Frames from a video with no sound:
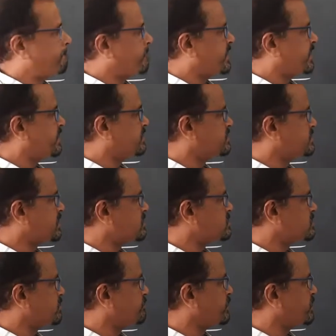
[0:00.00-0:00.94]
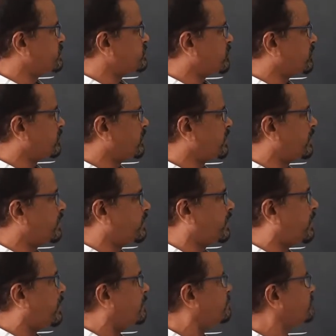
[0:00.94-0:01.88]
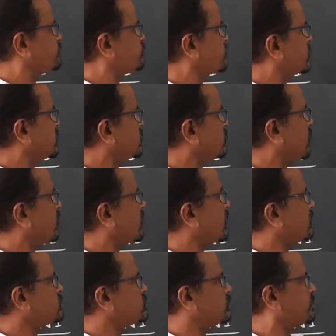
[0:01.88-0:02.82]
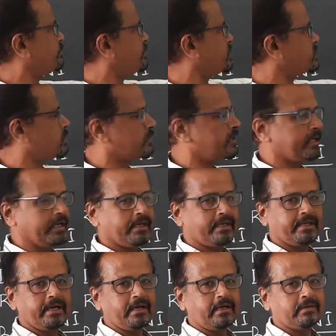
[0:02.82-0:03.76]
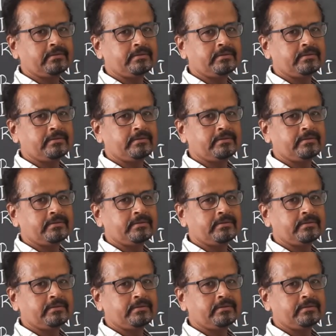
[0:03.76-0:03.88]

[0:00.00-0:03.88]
It just depends on the area. Torque also depends on the area.